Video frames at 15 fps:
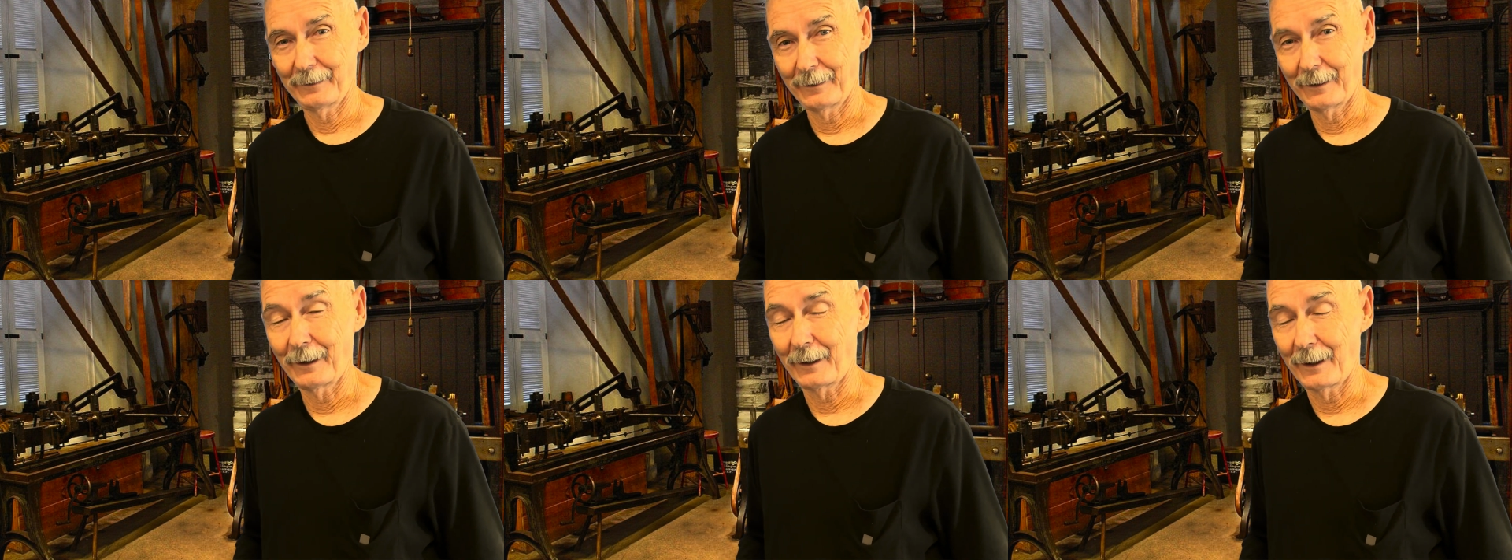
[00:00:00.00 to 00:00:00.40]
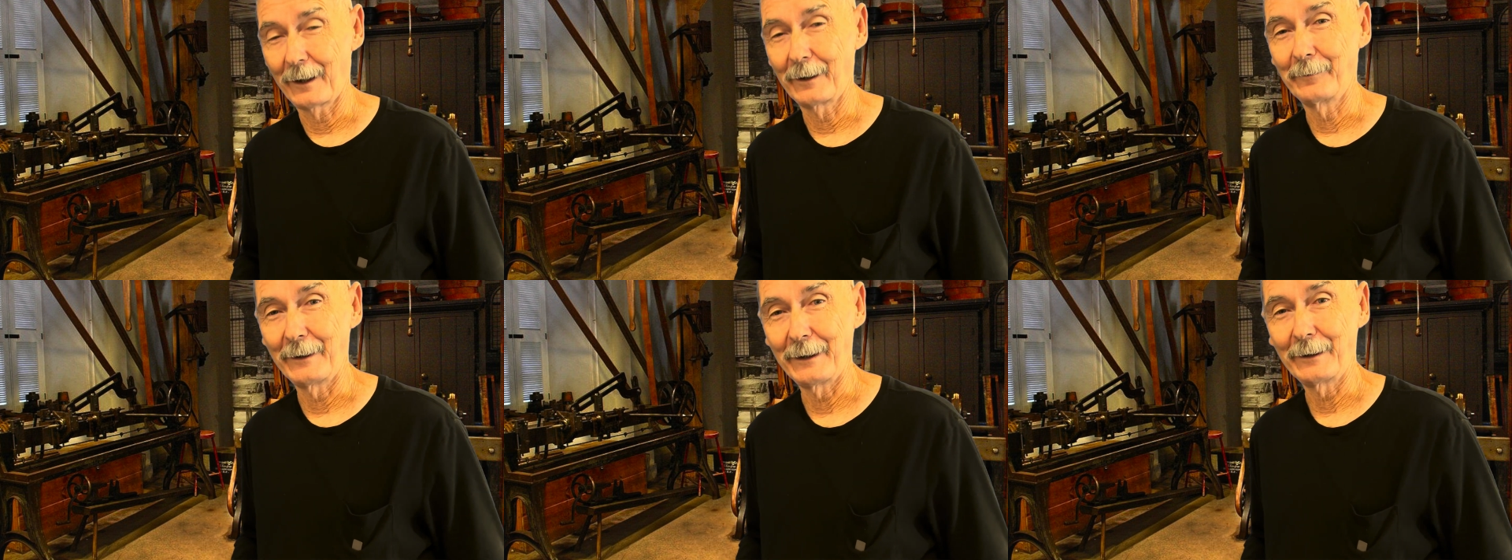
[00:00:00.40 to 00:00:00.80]
a lot
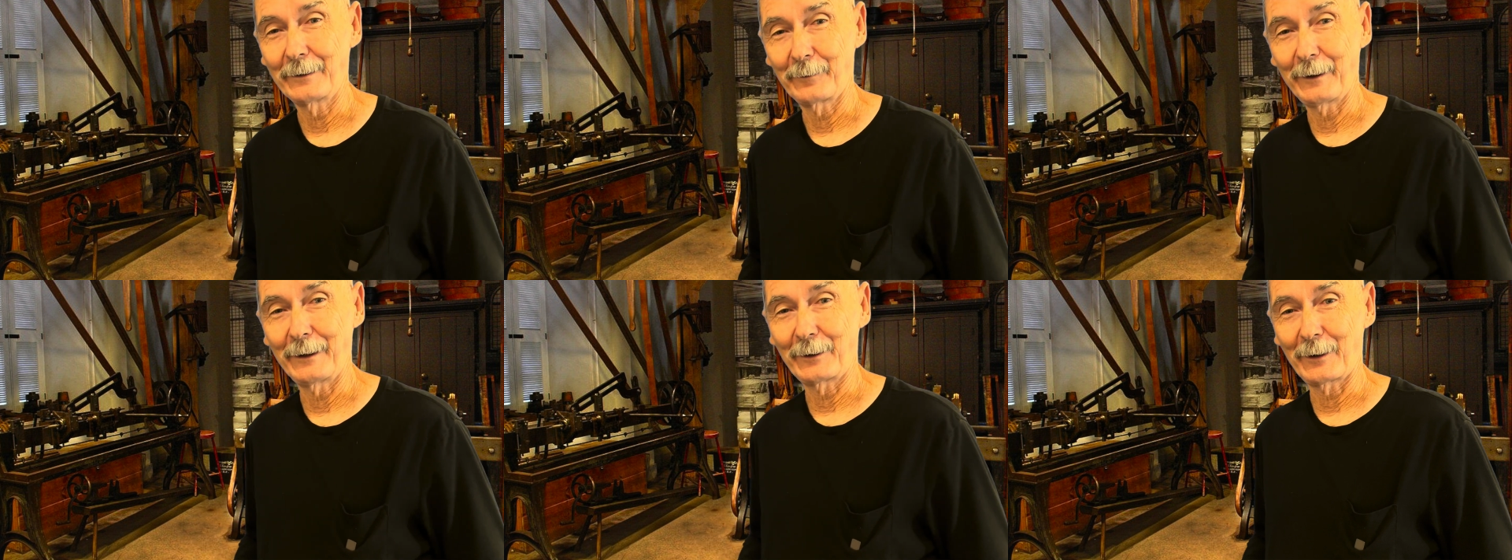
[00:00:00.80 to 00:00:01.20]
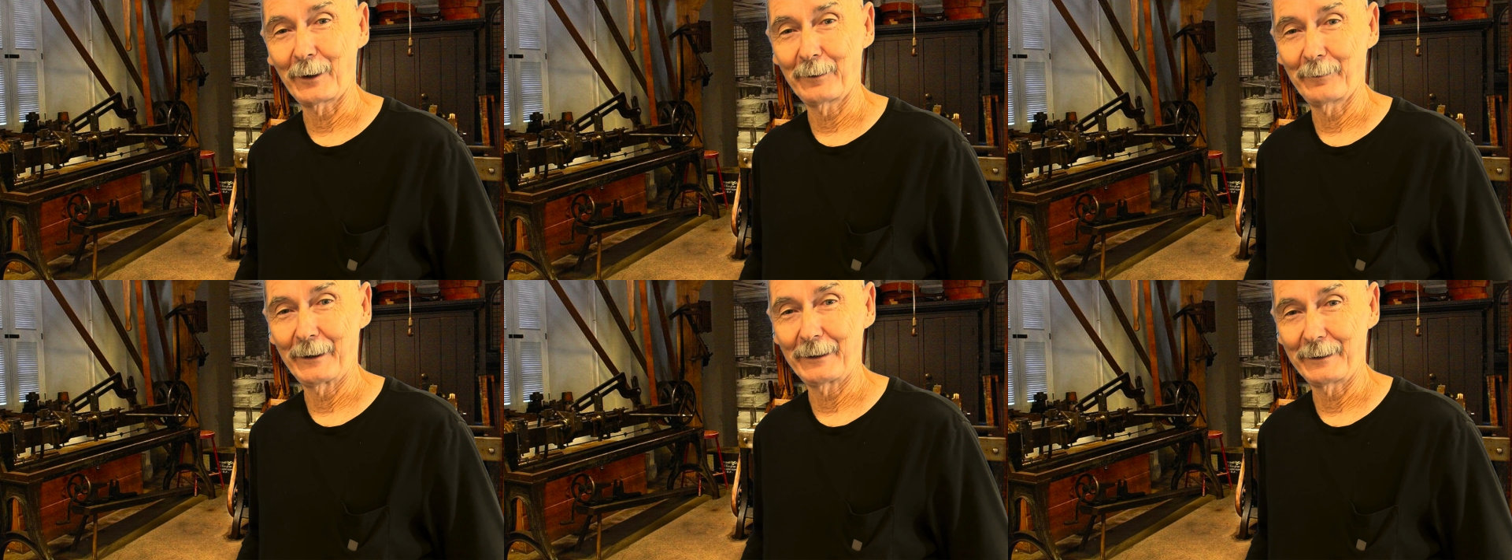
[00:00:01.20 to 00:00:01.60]
of these. We could talk
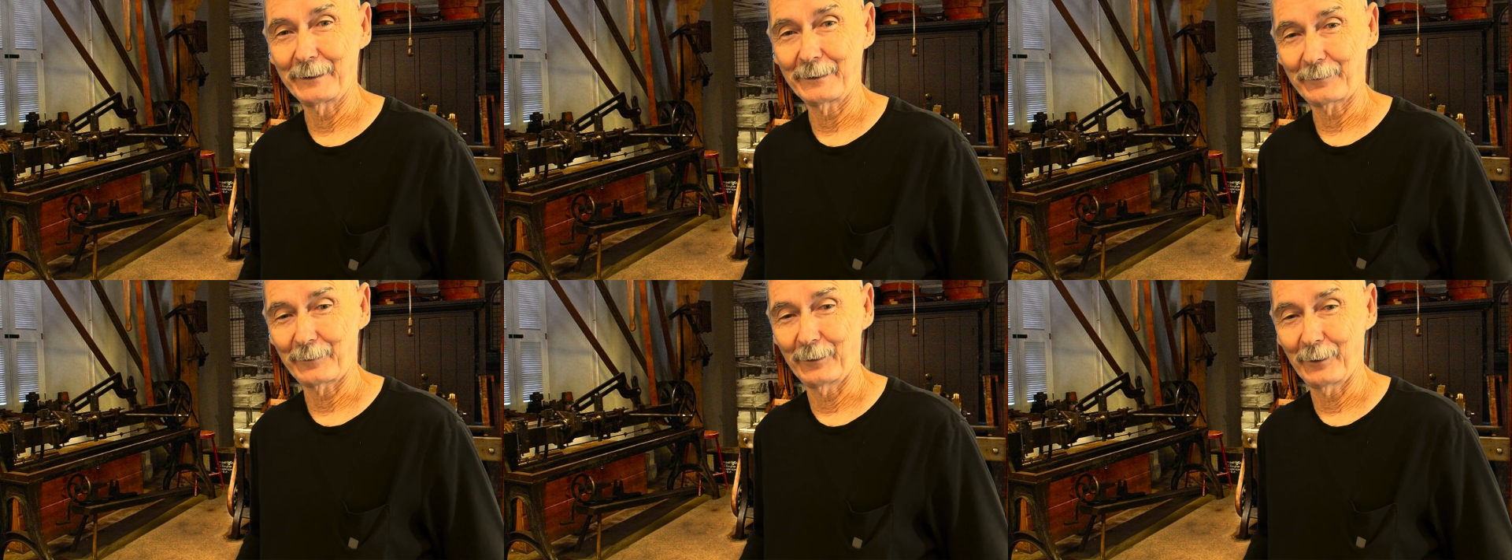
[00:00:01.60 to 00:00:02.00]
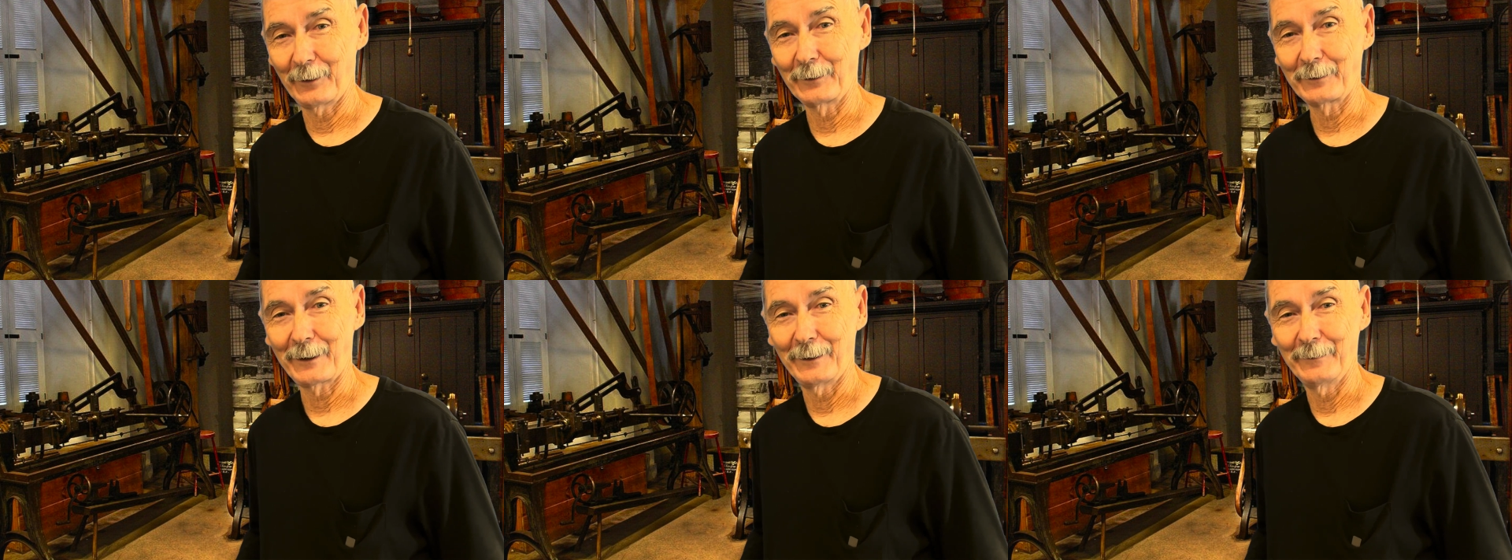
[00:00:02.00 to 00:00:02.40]
about this for a
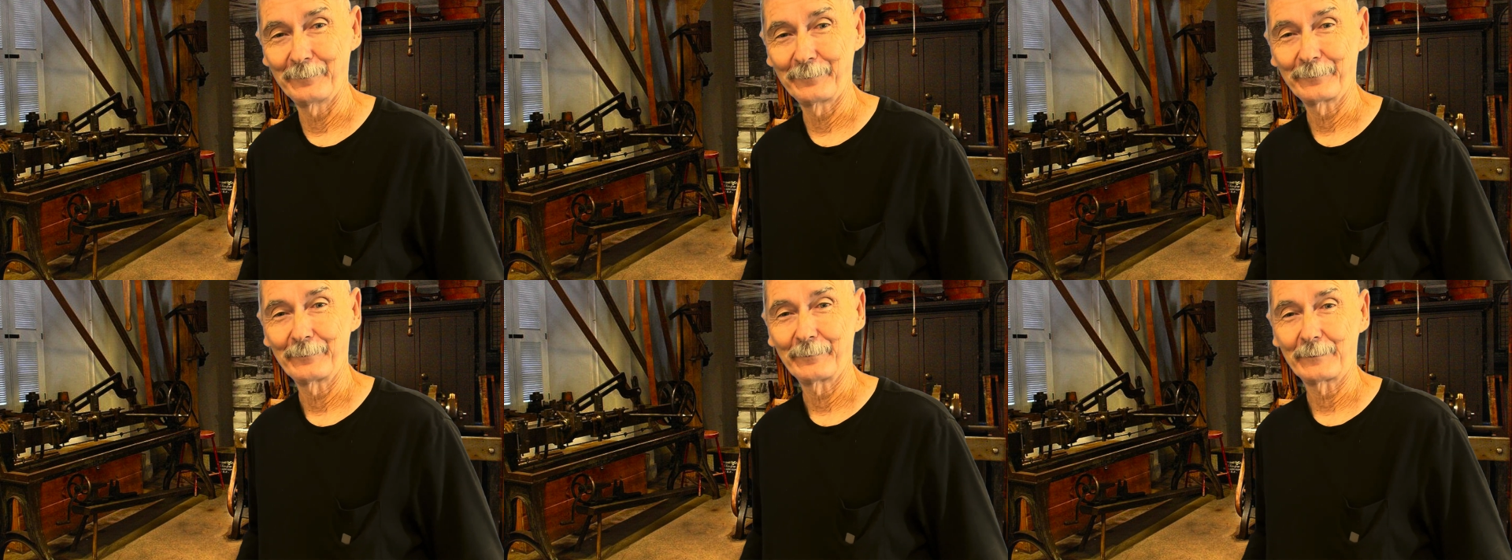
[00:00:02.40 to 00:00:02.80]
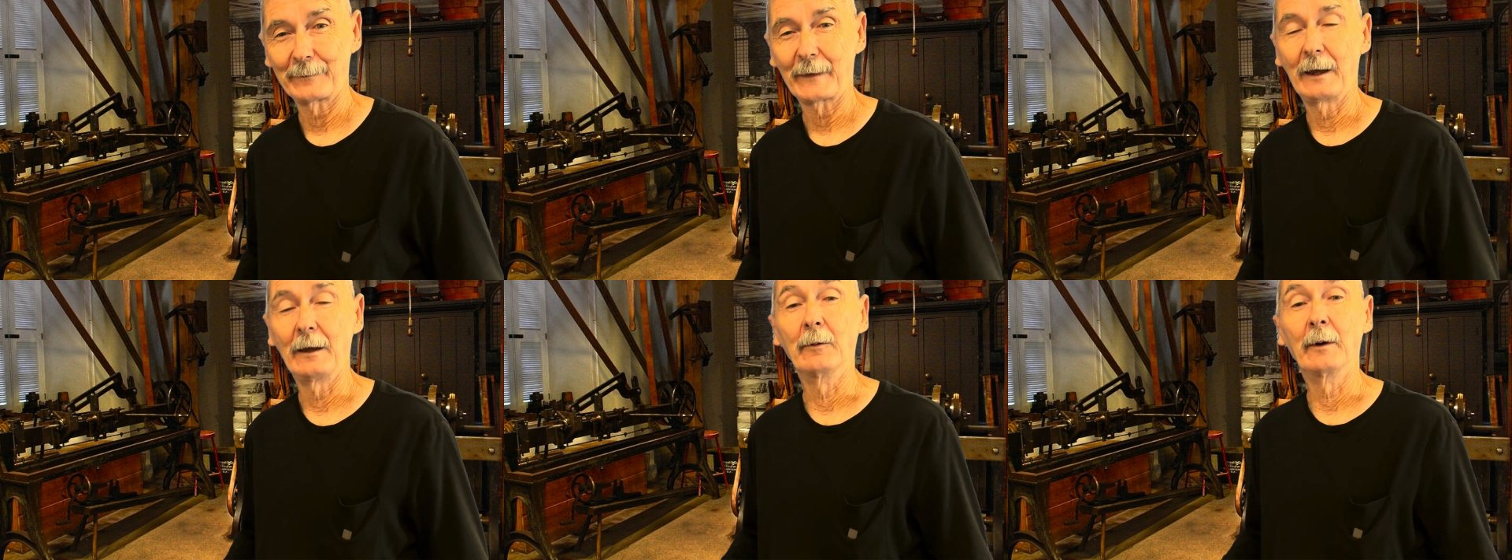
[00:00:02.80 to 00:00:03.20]
long time.
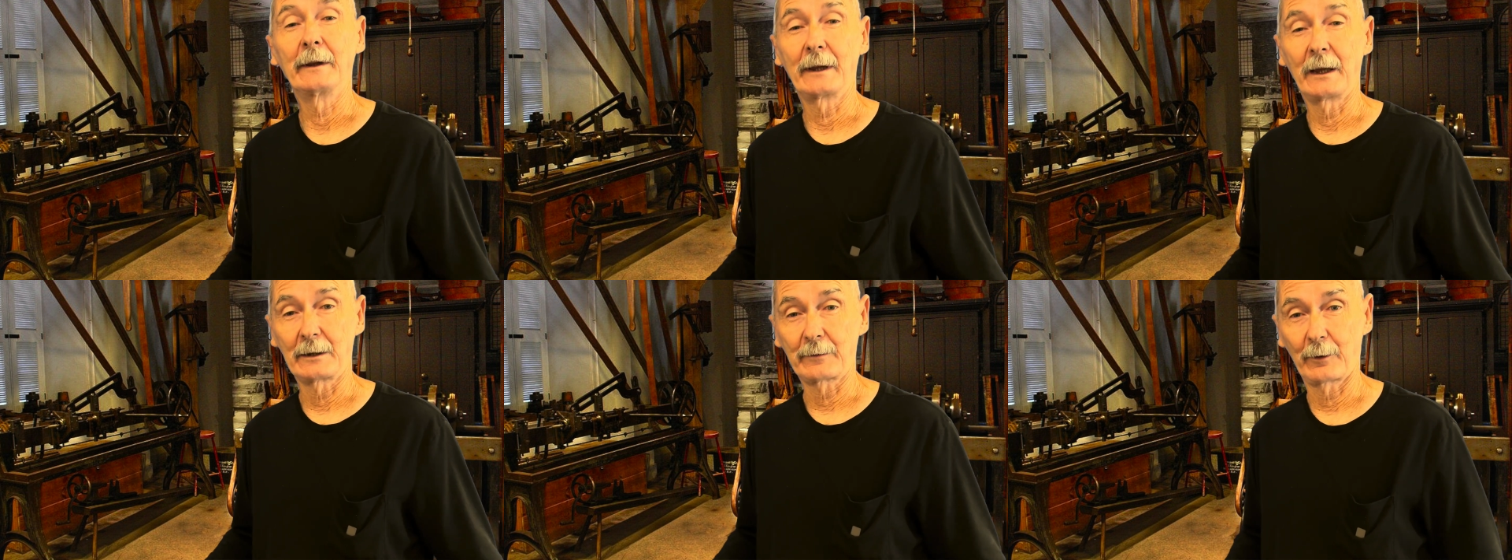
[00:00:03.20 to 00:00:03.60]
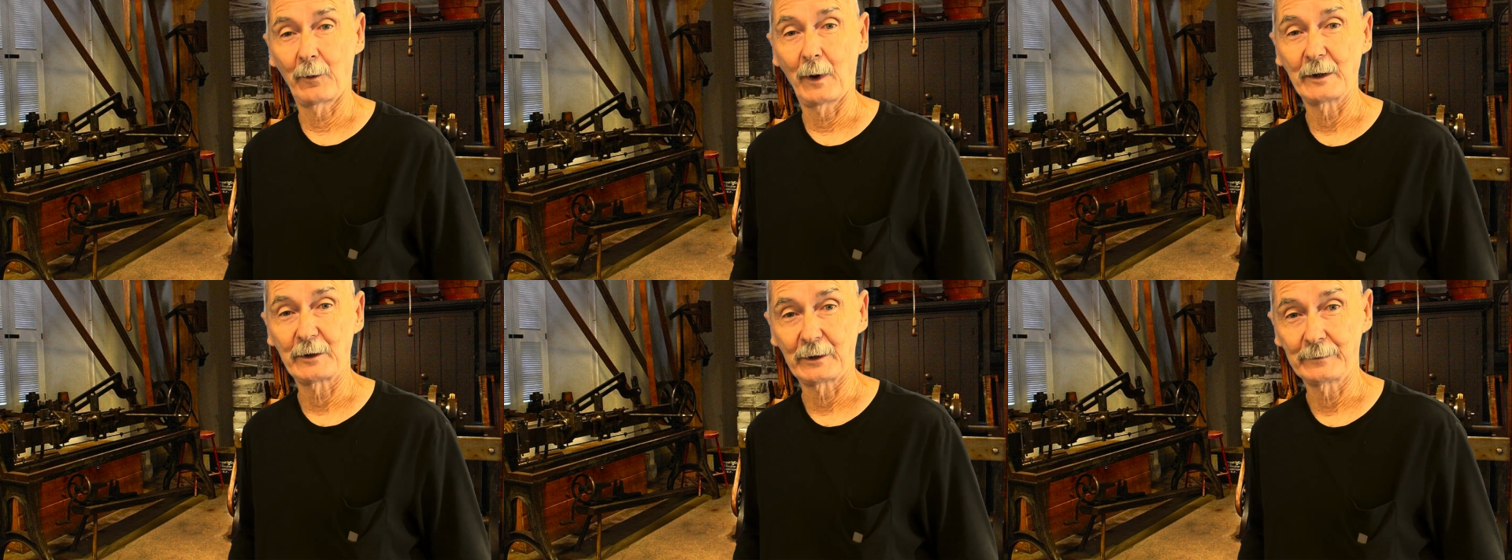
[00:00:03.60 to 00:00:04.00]
Anyway, thanks for
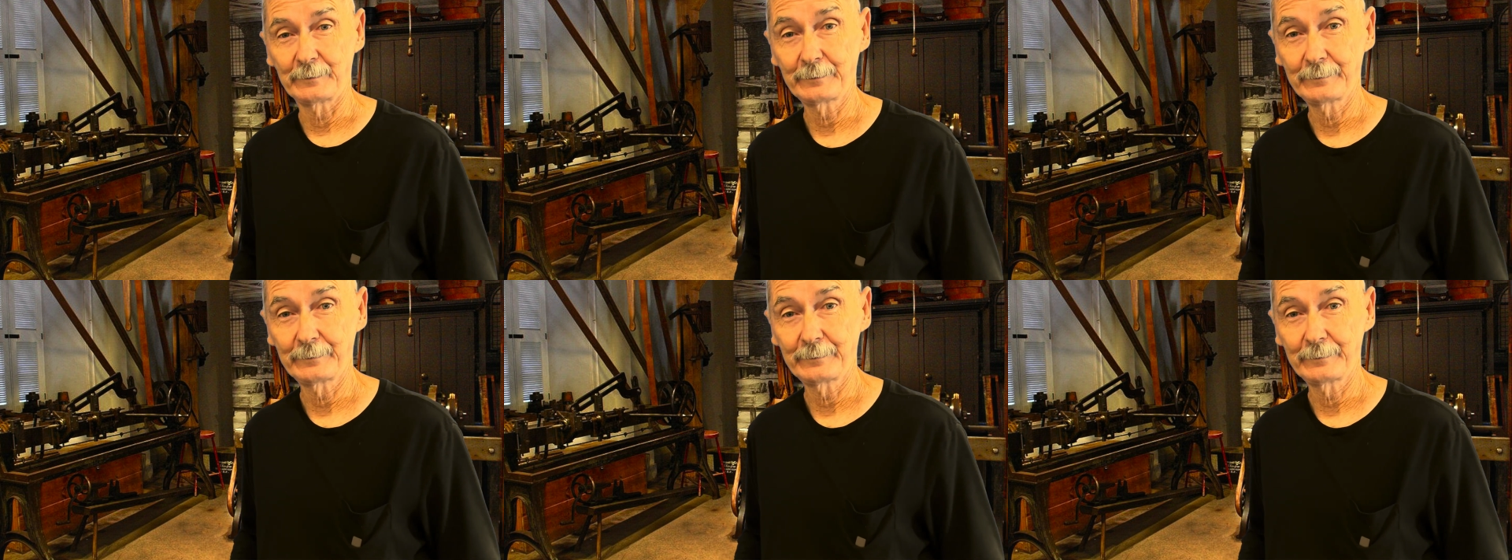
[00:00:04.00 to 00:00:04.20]
watching.